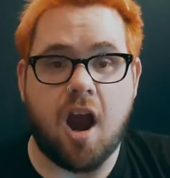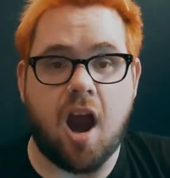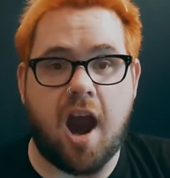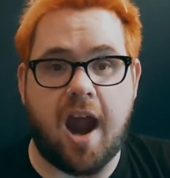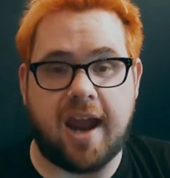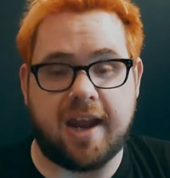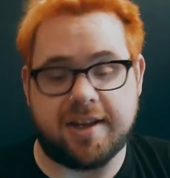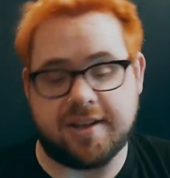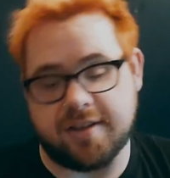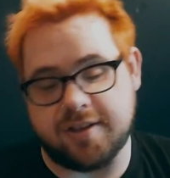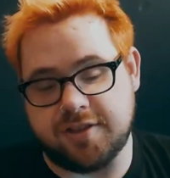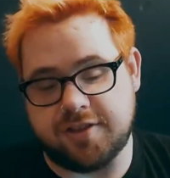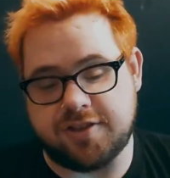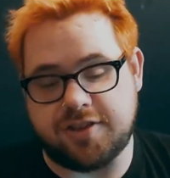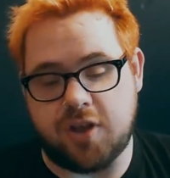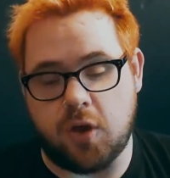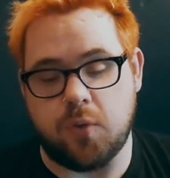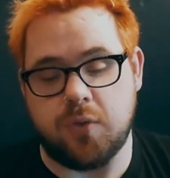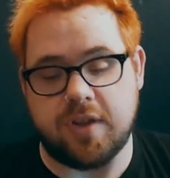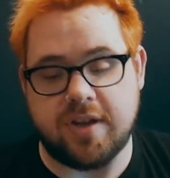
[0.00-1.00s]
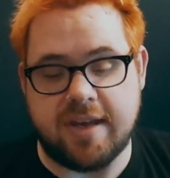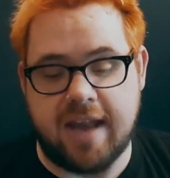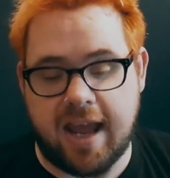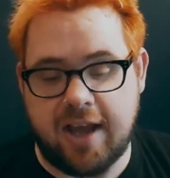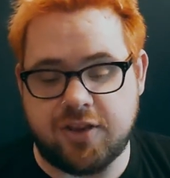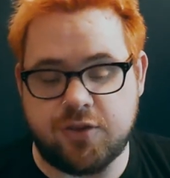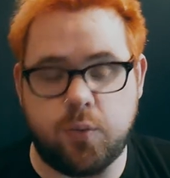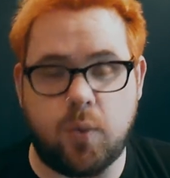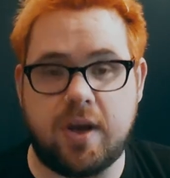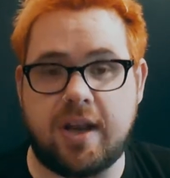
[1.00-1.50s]
All right, so the
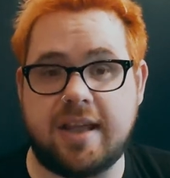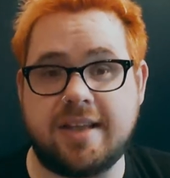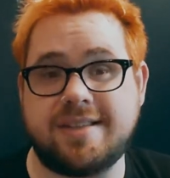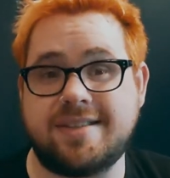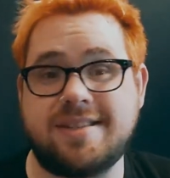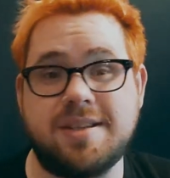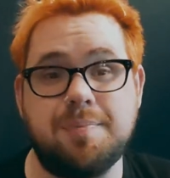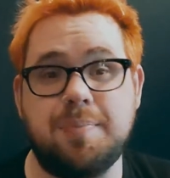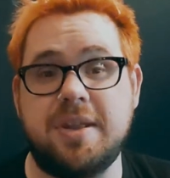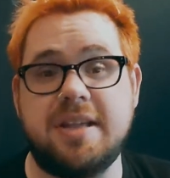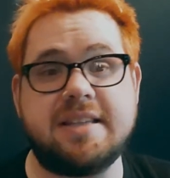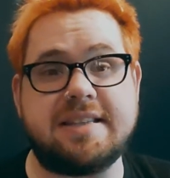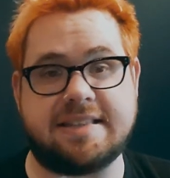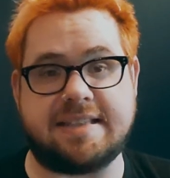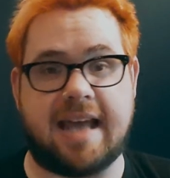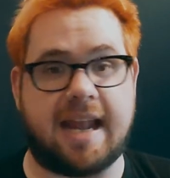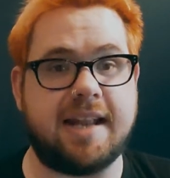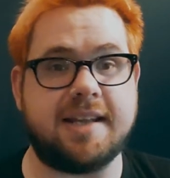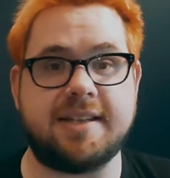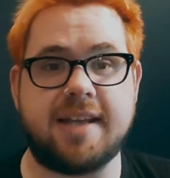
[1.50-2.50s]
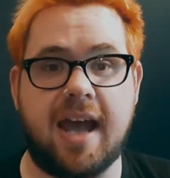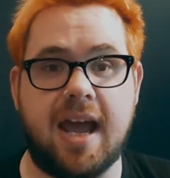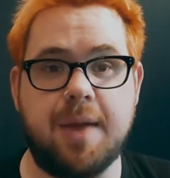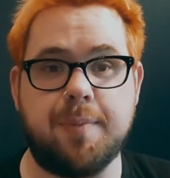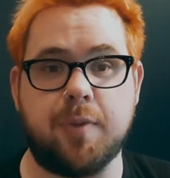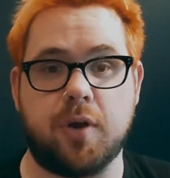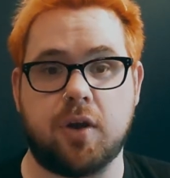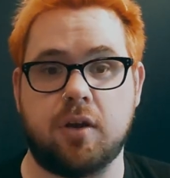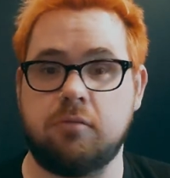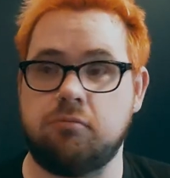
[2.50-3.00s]
next one is simply set a
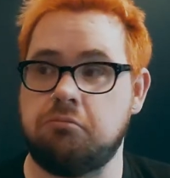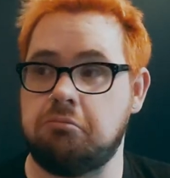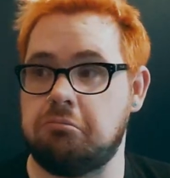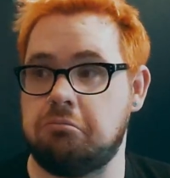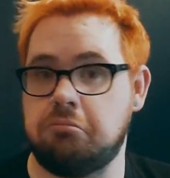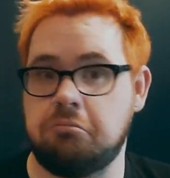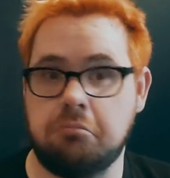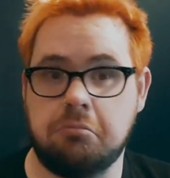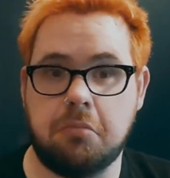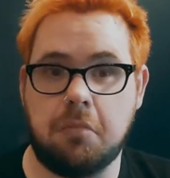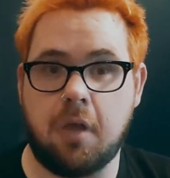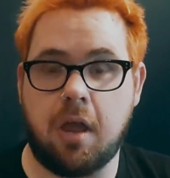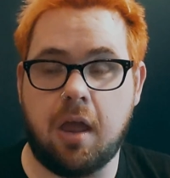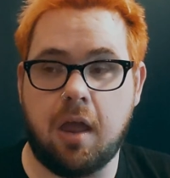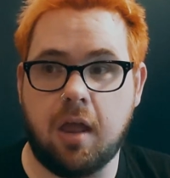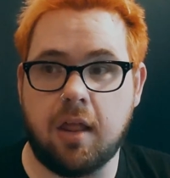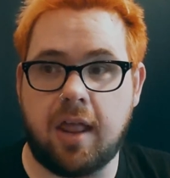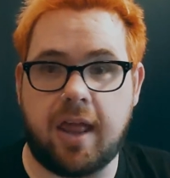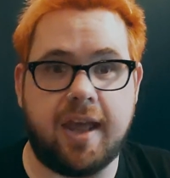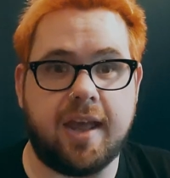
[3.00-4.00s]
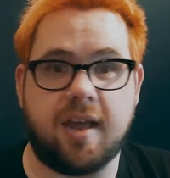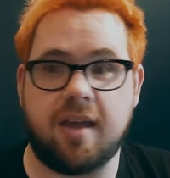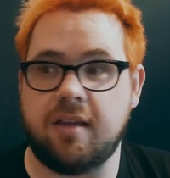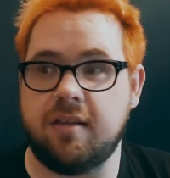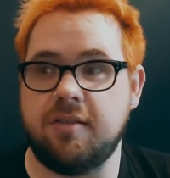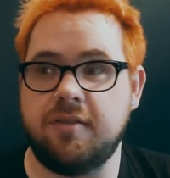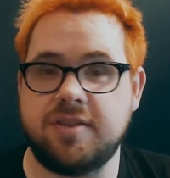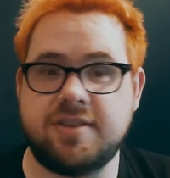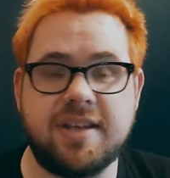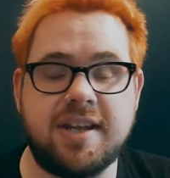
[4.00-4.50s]
timer. Like,
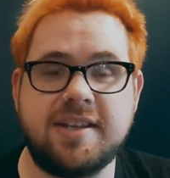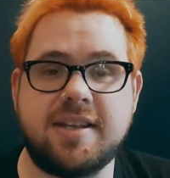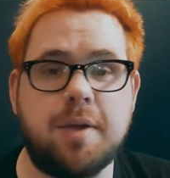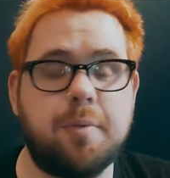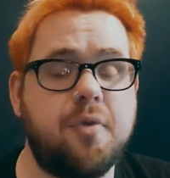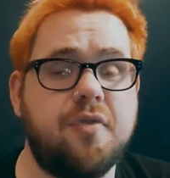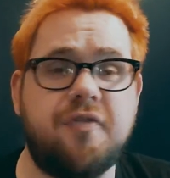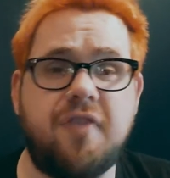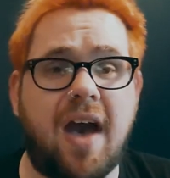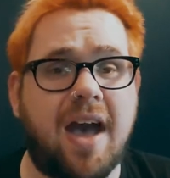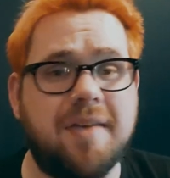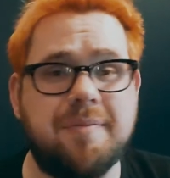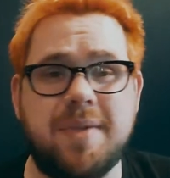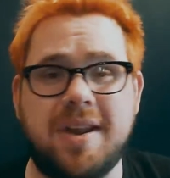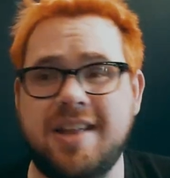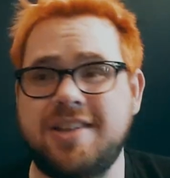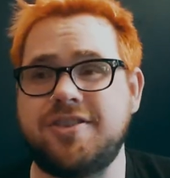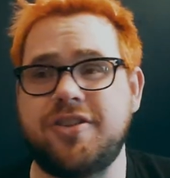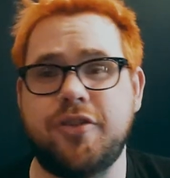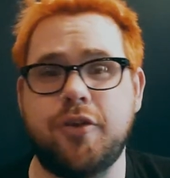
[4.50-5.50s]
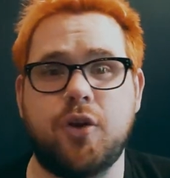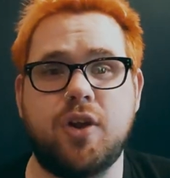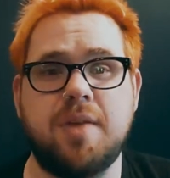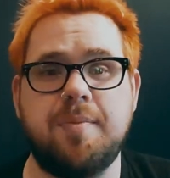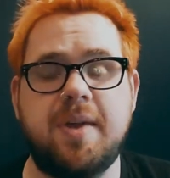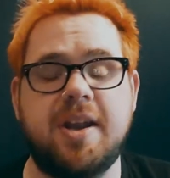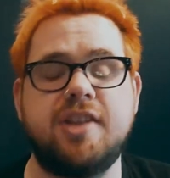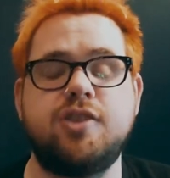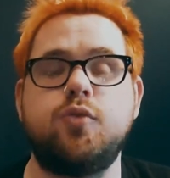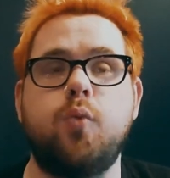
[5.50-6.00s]
set a timer, five minutes, thirty
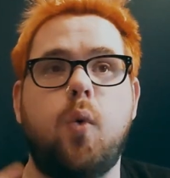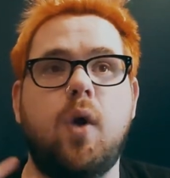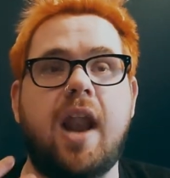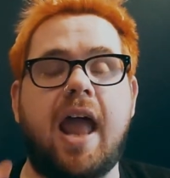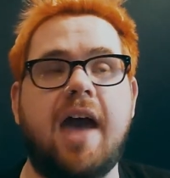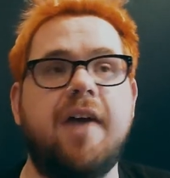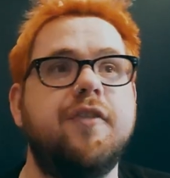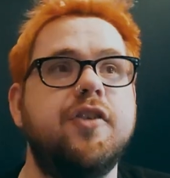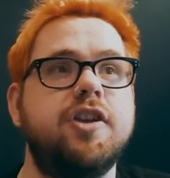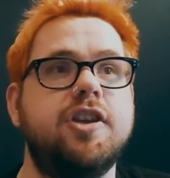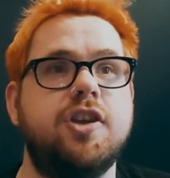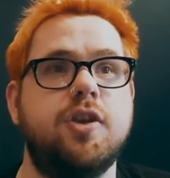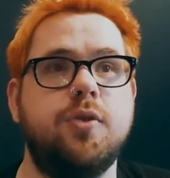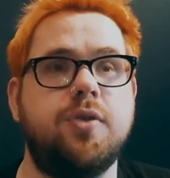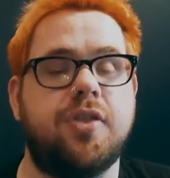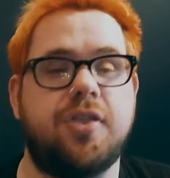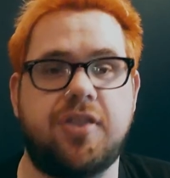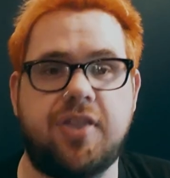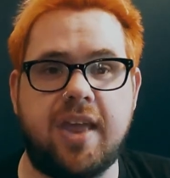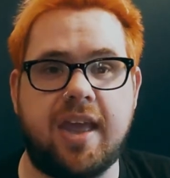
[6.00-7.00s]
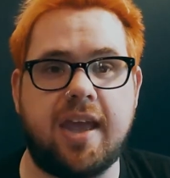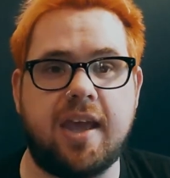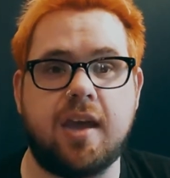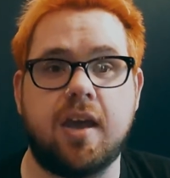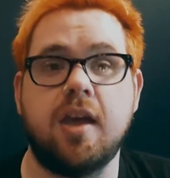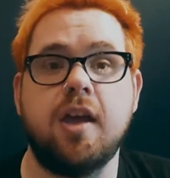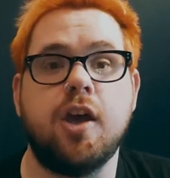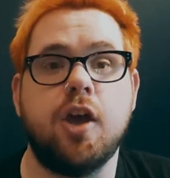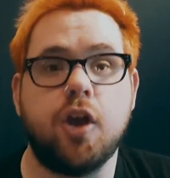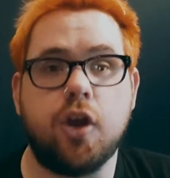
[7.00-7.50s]
minutes, whatever you
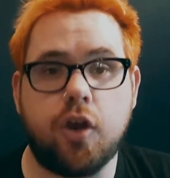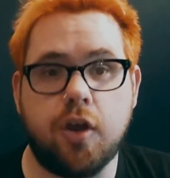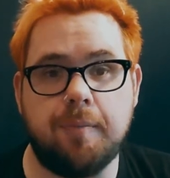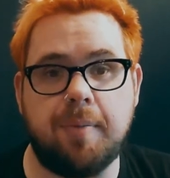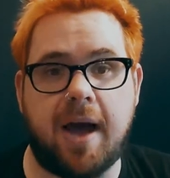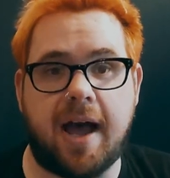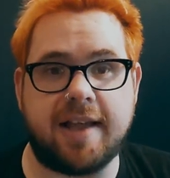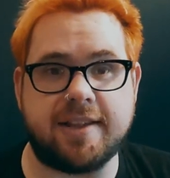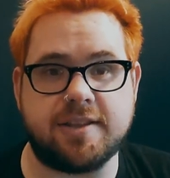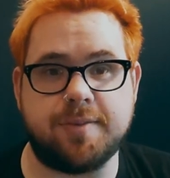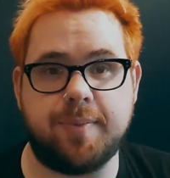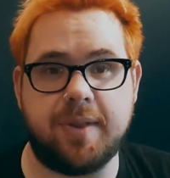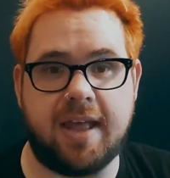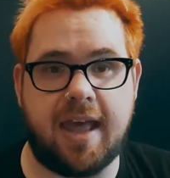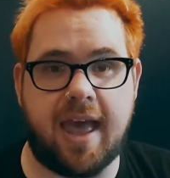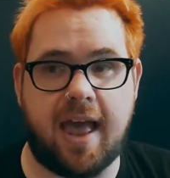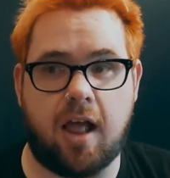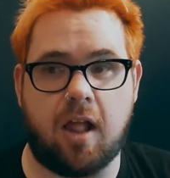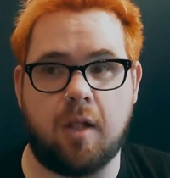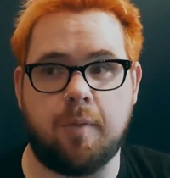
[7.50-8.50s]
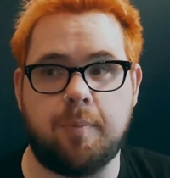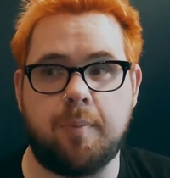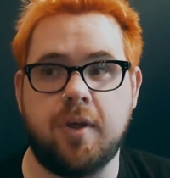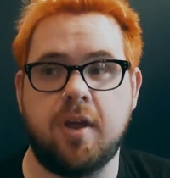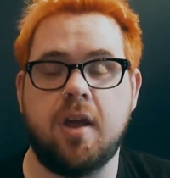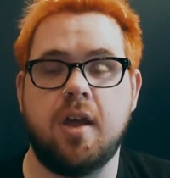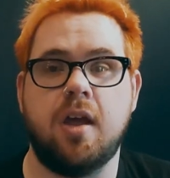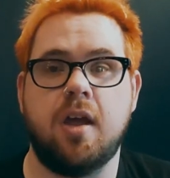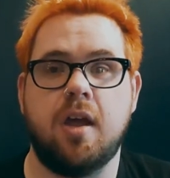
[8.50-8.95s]
think could possibly help.